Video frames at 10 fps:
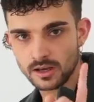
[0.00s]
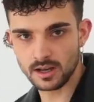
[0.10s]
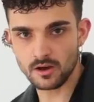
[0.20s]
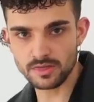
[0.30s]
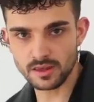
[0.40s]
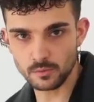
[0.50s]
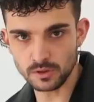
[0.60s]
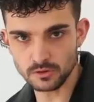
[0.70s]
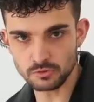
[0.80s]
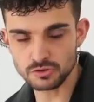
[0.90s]
Okay, now I think we're
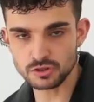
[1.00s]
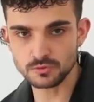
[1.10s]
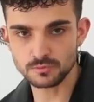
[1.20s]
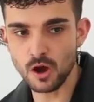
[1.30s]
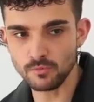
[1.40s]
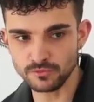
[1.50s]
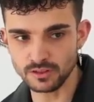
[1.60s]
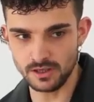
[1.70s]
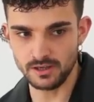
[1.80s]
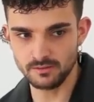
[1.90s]
huge.
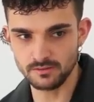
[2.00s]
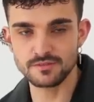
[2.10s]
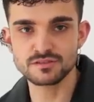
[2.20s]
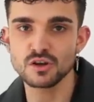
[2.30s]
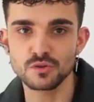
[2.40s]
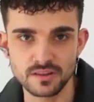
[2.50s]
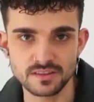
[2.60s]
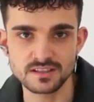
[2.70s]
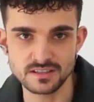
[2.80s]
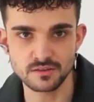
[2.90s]
Hopefully. If so, then
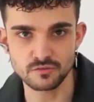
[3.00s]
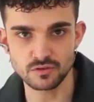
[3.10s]
these are the